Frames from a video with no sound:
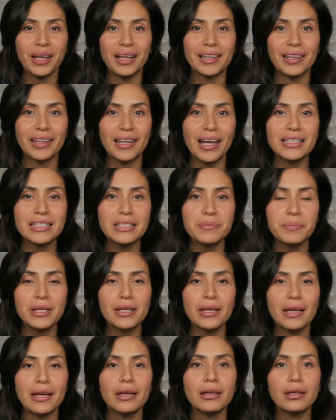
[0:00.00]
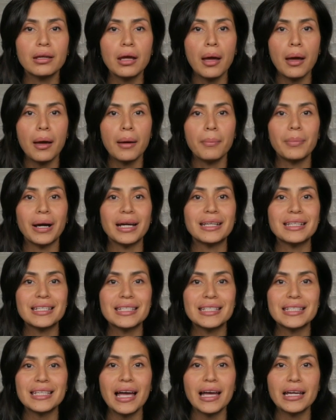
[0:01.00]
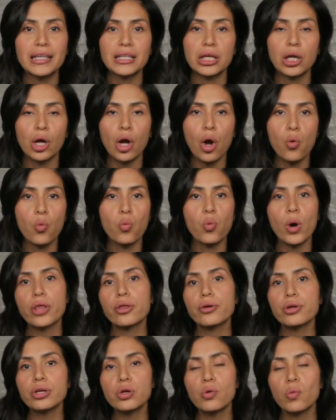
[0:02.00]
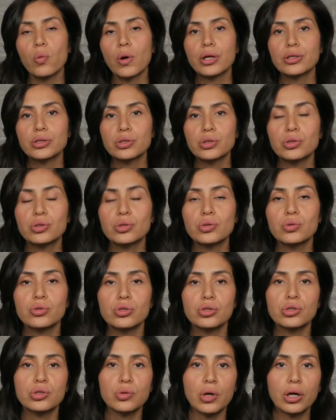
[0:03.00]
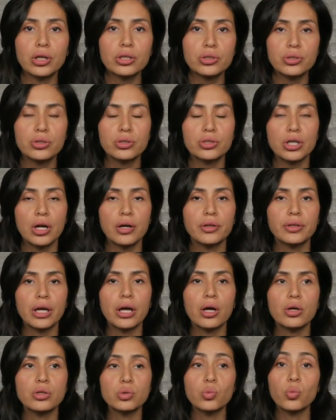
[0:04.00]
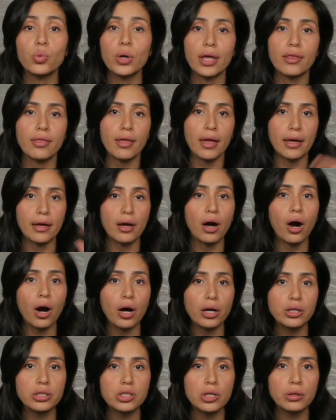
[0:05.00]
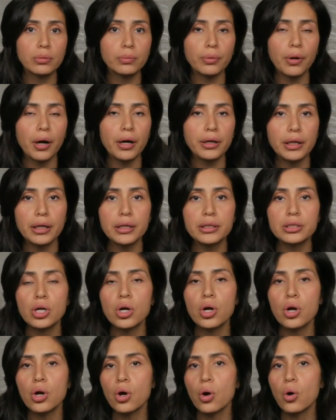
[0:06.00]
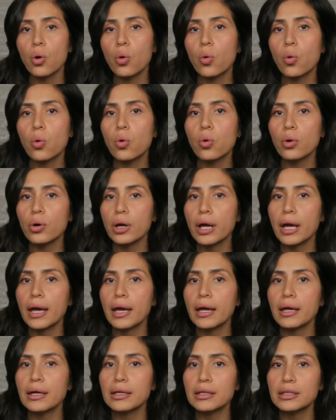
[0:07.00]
Let's begin by deciding whether you want to do structured gel nails with a hard gel product or a